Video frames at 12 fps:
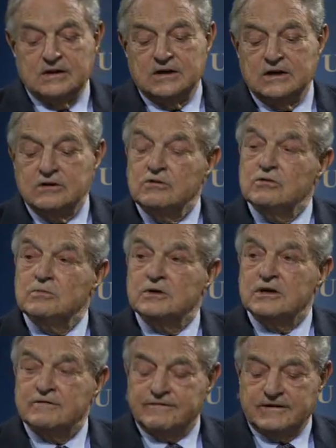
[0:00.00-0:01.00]
In
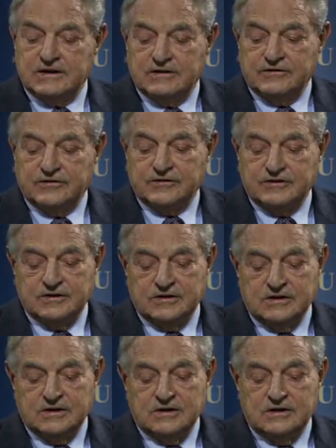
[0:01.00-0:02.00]
human affairs,
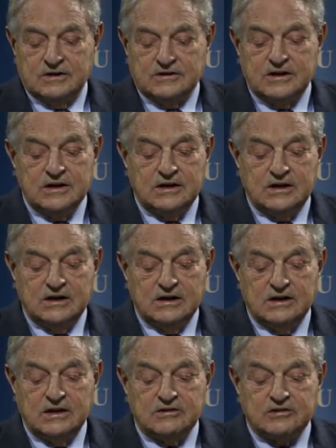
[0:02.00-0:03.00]

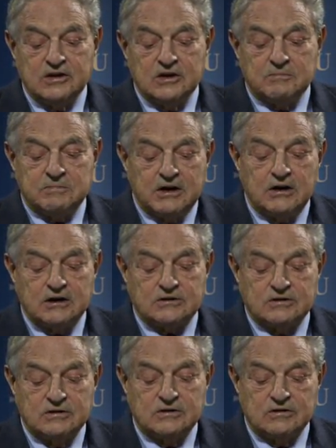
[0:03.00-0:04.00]
thinking is
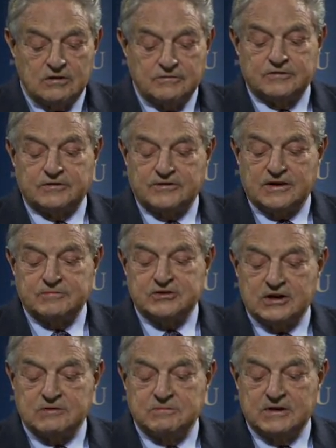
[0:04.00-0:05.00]
part of the
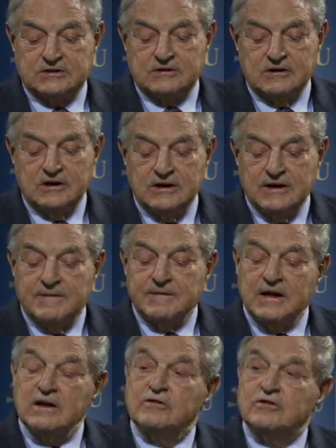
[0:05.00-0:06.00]
subject matter
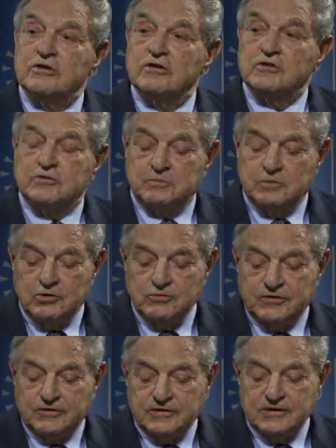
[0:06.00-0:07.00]
and serves
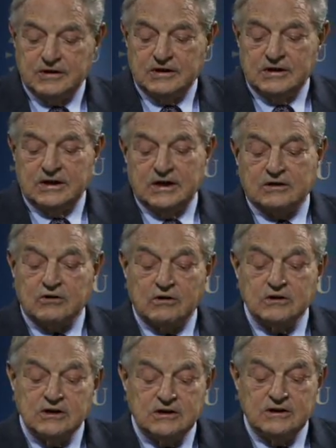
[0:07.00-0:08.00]
both a
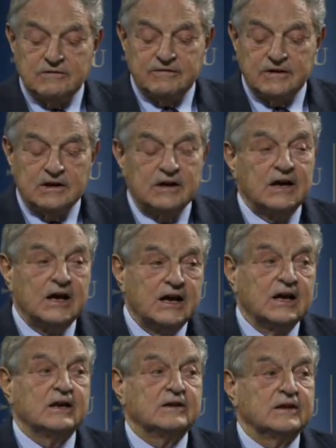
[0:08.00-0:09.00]
cognitive
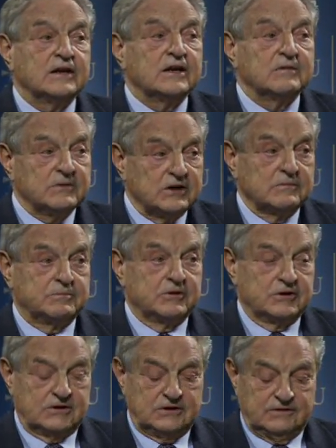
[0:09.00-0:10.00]
and a
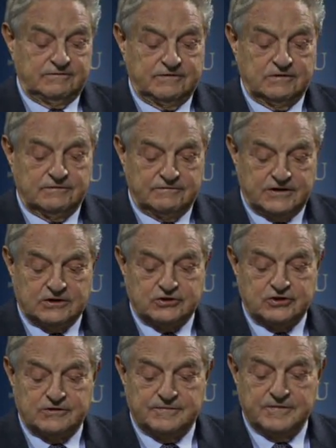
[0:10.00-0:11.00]
manipulative
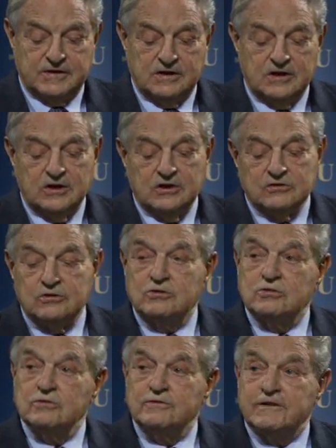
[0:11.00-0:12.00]
function. The
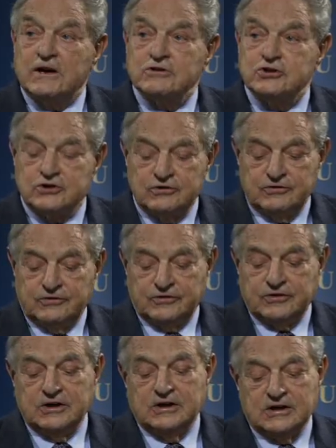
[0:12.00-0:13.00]
two
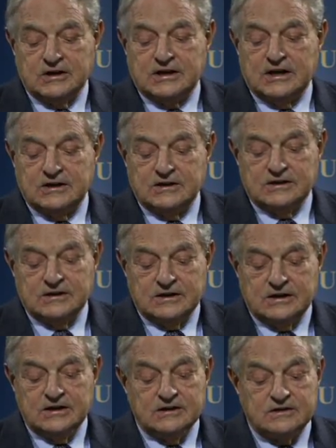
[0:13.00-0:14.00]
functions can
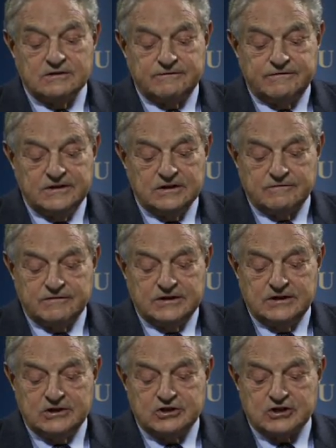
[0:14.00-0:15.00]
interfere
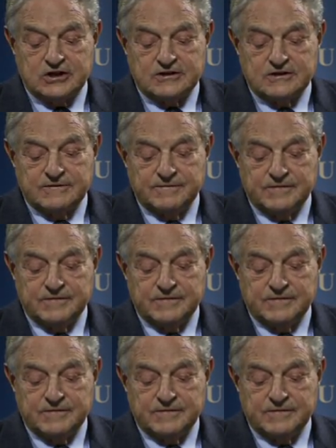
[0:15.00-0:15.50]
with each other.